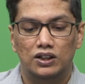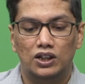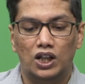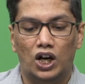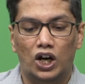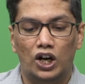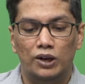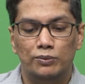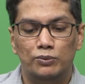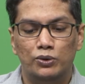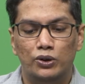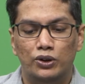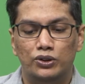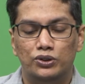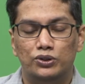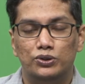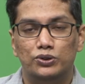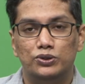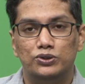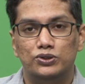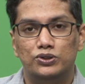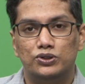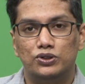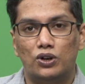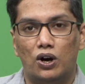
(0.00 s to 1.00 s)
Now, I am going
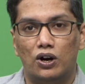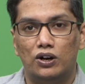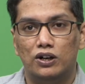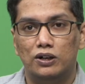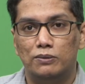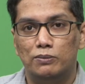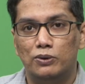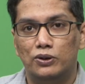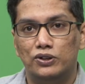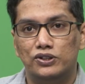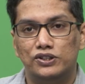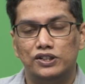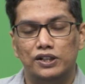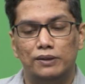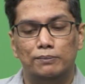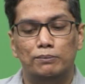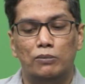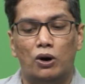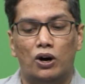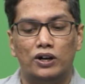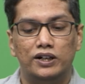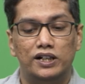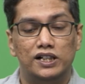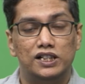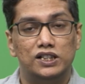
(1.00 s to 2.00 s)
to talk about some
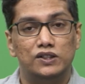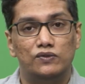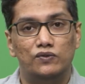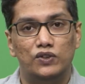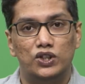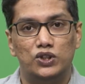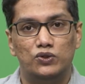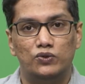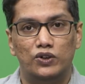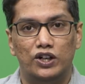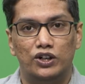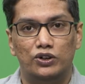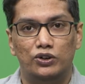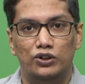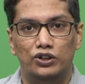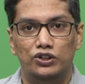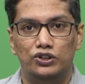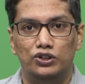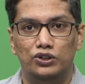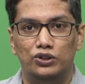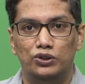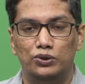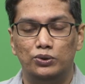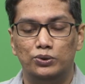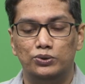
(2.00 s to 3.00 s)
models which we are going
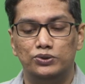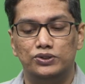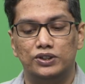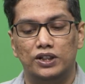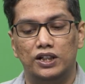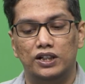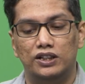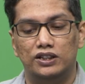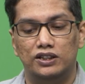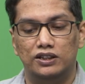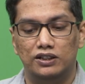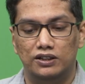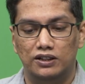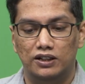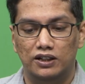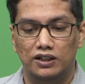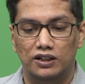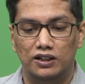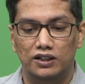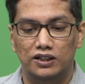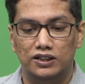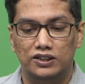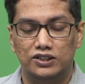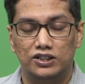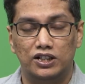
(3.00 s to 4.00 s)
to use in
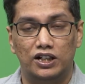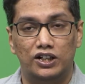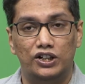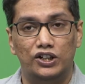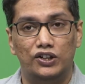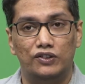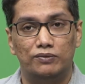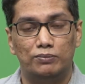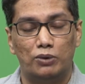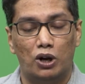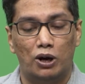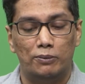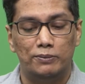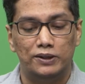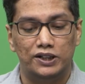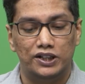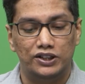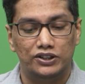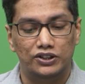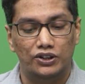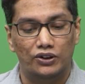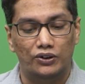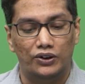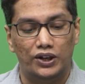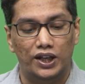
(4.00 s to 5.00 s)
study of probability
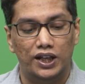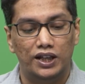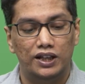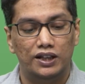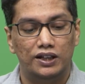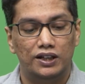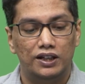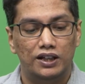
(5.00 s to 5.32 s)
theory.